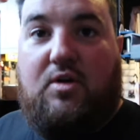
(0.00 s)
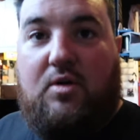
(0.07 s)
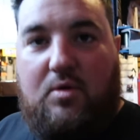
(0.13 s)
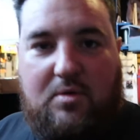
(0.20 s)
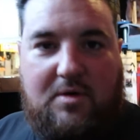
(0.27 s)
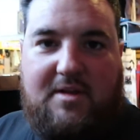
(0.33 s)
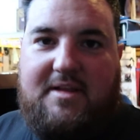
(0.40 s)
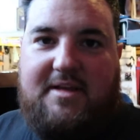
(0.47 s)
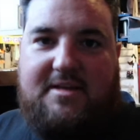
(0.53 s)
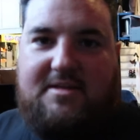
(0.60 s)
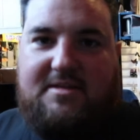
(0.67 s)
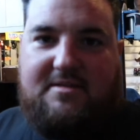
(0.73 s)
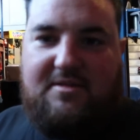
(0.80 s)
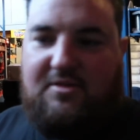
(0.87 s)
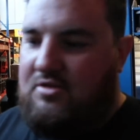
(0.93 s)
All of
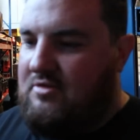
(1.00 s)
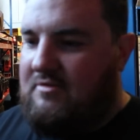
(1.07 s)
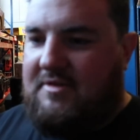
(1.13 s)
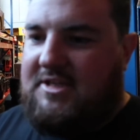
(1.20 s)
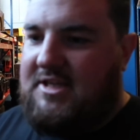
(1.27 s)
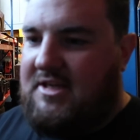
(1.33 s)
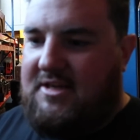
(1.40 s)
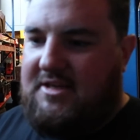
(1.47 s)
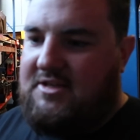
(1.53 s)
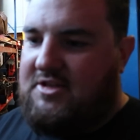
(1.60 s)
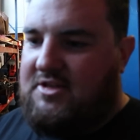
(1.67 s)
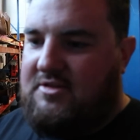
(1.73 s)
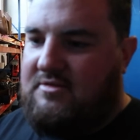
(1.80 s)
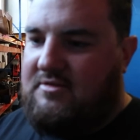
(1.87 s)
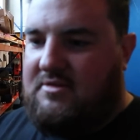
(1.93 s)
this oil return
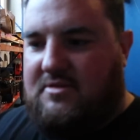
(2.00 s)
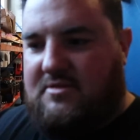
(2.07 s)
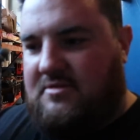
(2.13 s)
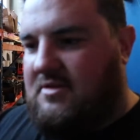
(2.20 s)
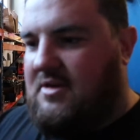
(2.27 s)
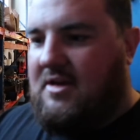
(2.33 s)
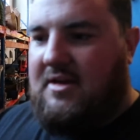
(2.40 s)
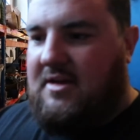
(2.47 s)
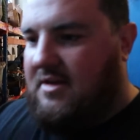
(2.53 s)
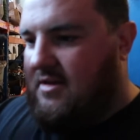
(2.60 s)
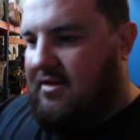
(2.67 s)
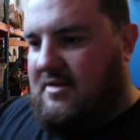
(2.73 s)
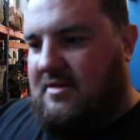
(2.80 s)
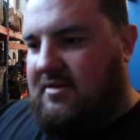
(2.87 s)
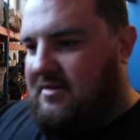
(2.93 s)
issues,
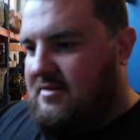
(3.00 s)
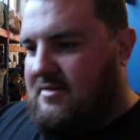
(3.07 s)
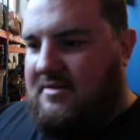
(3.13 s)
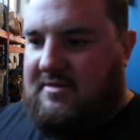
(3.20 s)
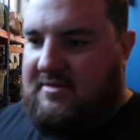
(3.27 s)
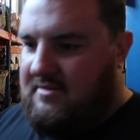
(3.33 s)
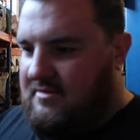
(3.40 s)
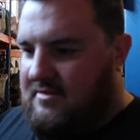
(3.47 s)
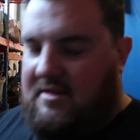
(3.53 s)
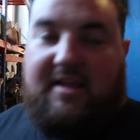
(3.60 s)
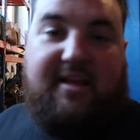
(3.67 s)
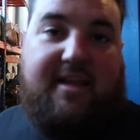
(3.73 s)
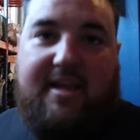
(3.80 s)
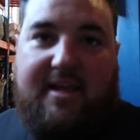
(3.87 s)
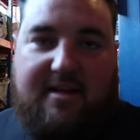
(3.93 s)

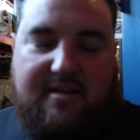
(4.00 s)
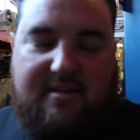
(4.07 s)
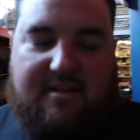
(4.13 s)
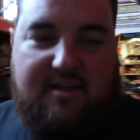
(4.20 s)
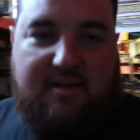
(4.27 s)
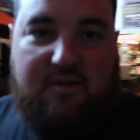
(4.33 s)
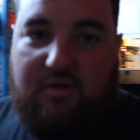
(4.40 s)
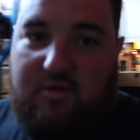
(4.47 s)
thinking the